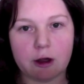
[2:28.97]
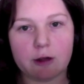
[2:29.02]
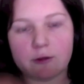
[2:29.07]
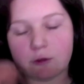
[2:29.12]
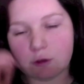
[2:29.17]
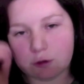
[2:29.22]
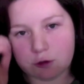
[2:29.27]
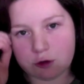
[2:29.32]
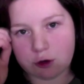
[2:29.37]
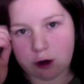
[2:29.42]

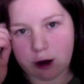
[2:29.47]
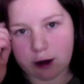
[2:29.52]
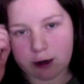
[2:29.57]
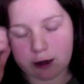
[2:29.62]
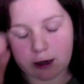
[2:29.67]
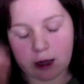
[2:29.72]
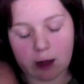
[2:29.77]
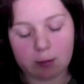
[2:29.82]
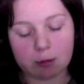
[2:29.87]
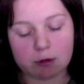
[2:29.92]
I've tried
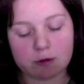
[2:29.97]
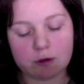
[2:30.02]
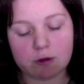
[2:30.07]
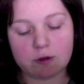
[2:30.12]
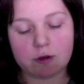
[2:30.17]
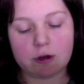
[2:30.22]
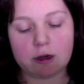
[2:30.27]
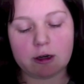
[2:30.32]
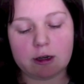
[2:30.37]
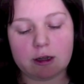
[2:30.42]
a couple of
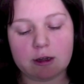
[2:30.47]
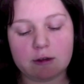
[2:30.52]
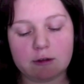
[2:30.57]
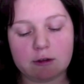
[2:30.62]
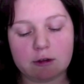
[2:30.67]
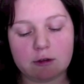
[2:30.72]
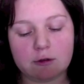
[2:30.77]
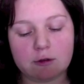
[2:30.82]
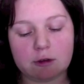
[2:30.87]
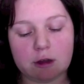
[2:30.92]
different
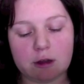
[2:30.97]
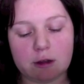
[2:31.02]
adhesives,